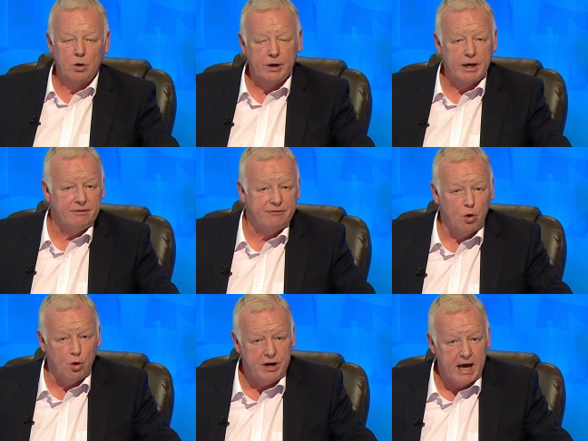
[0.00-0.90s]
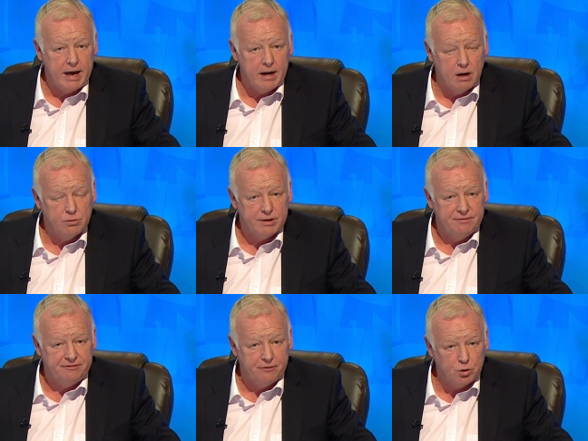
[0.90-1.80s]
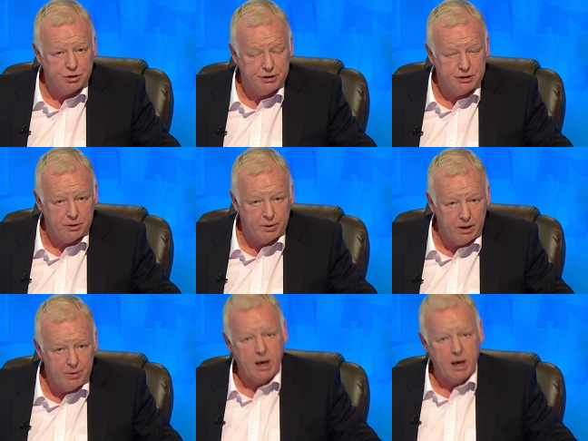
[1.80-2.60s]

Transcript: We're looking for 942. Here we